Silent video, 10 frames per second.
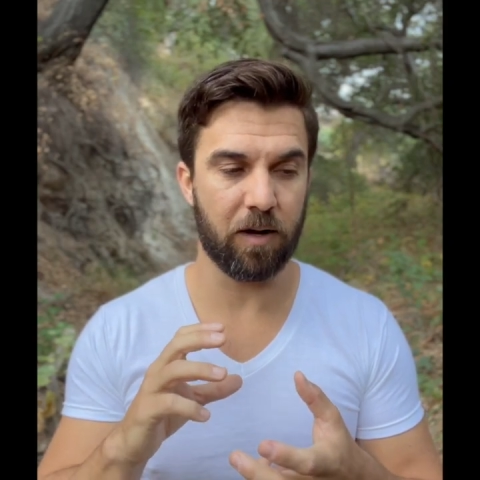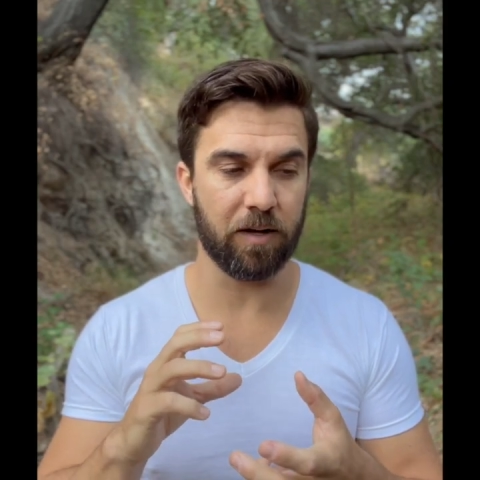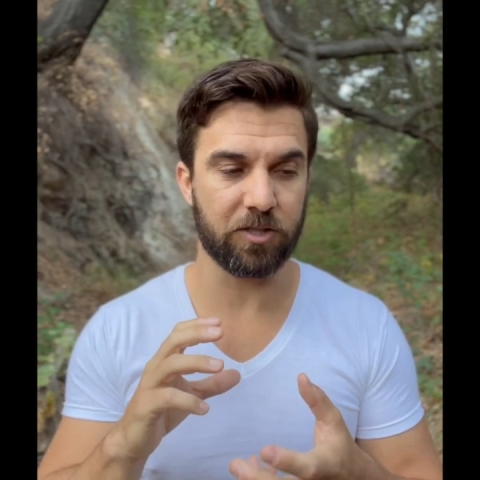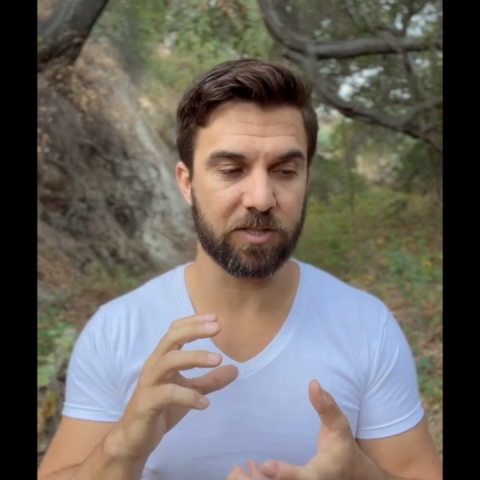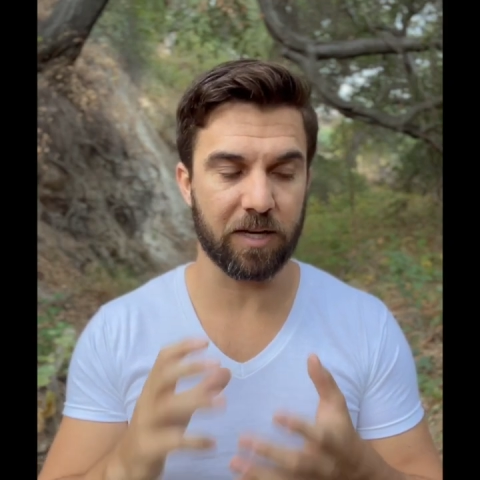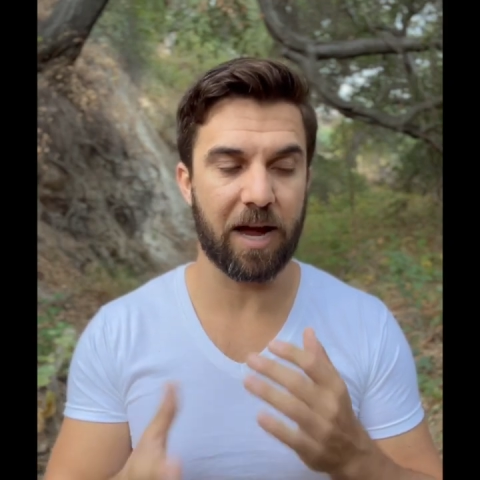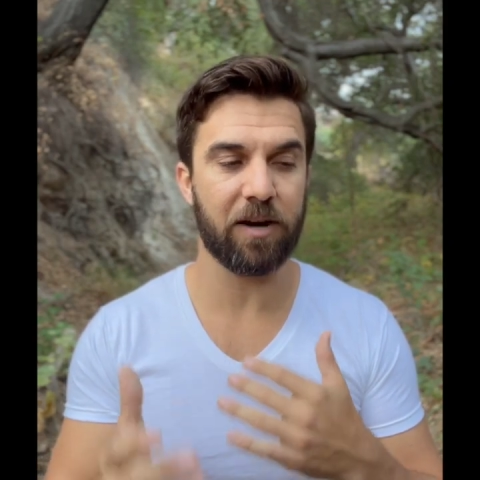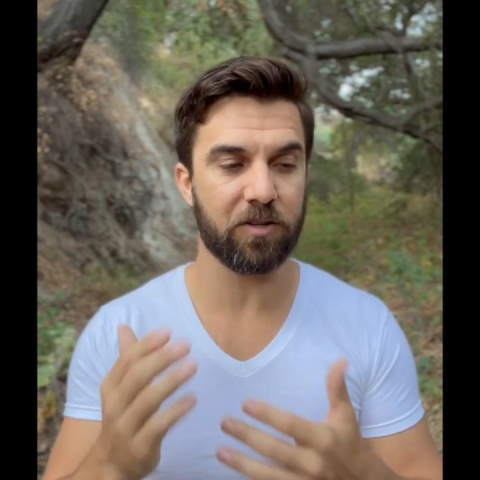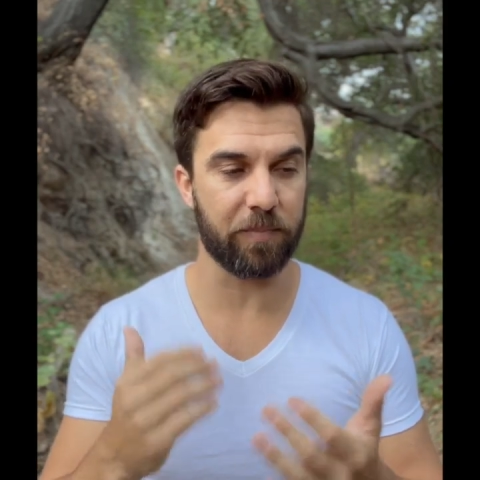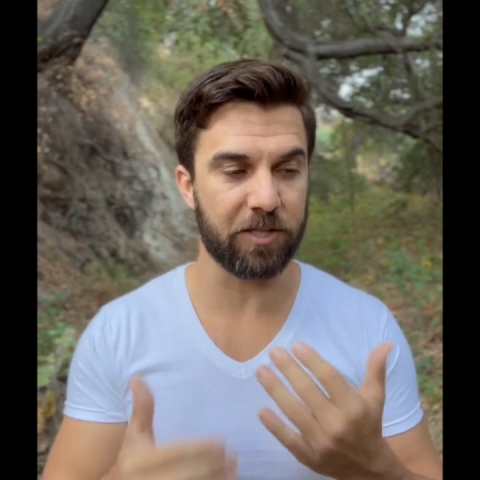just a
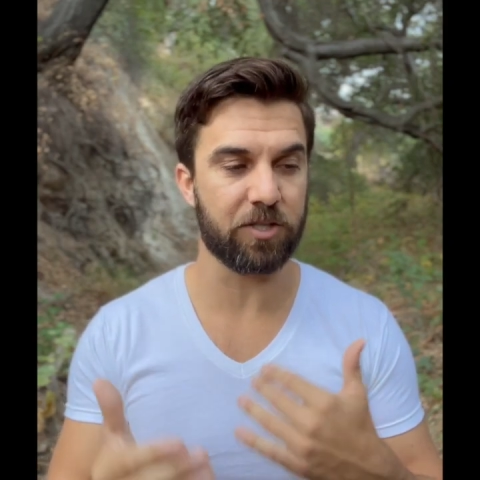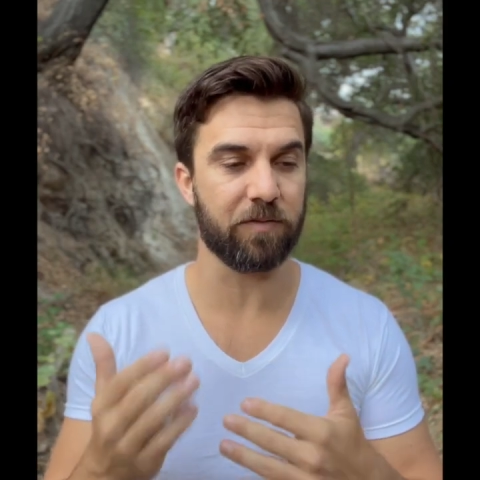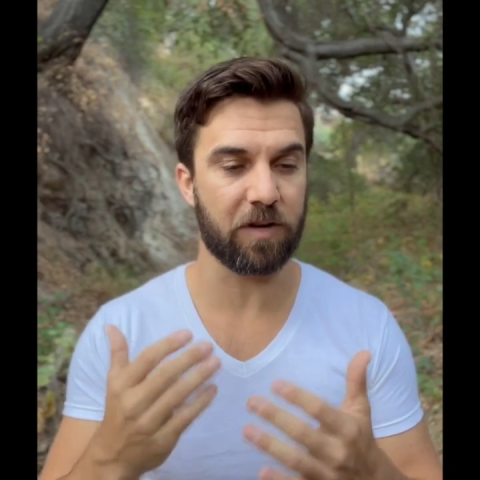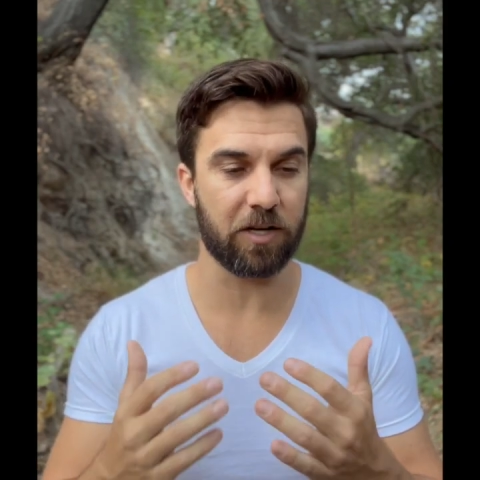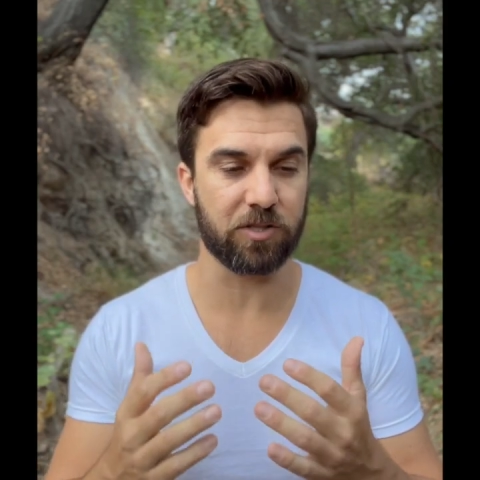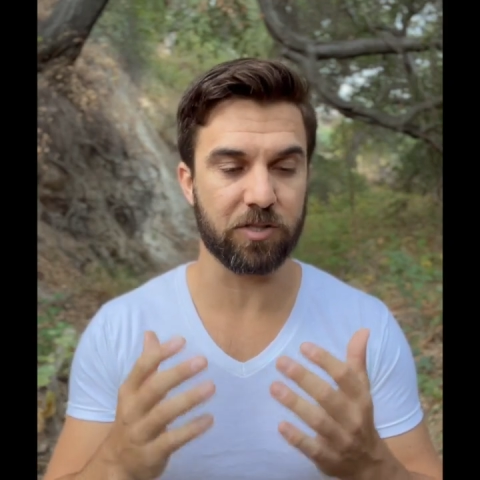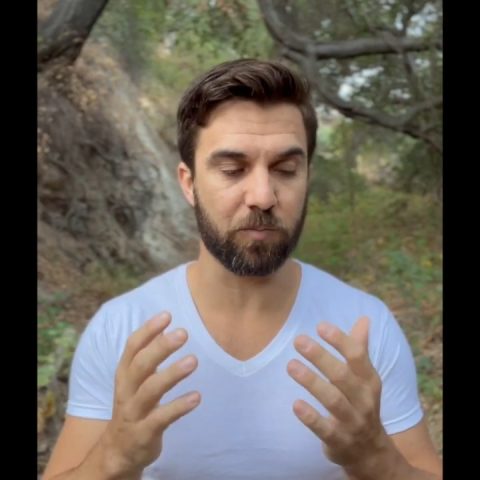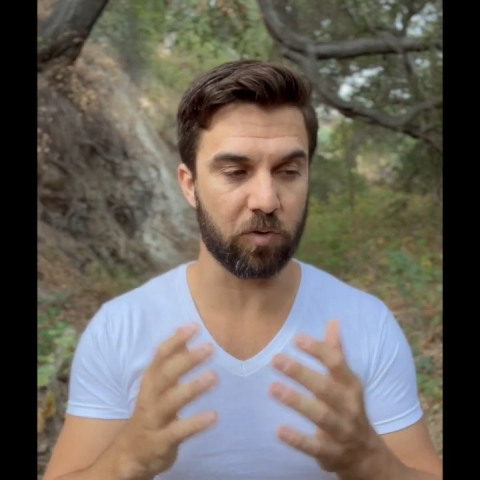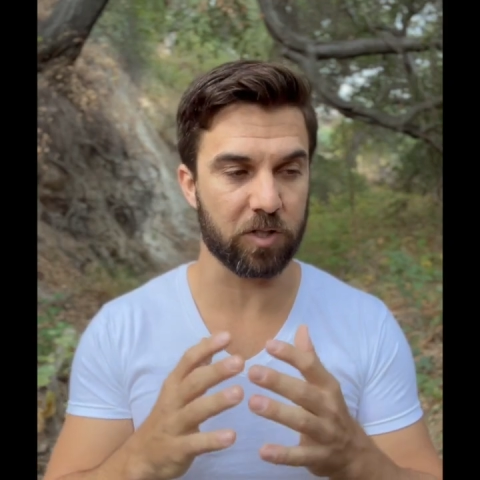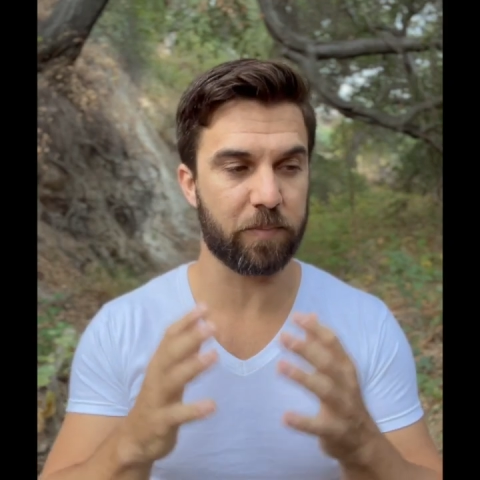higher dimension of consciousness, a
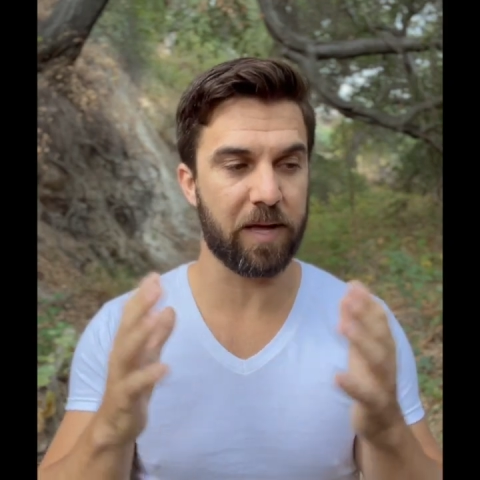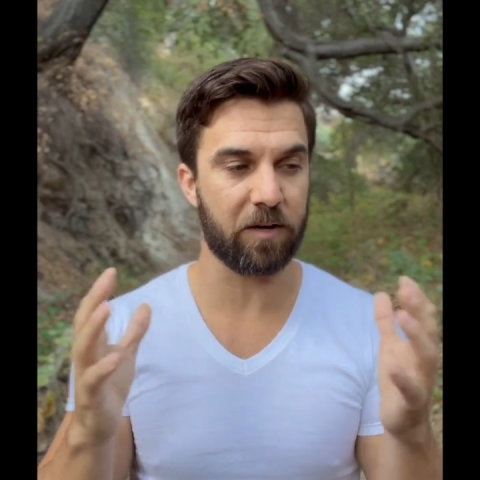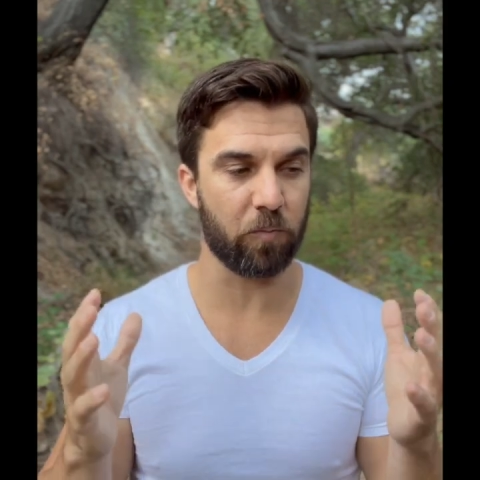more expanded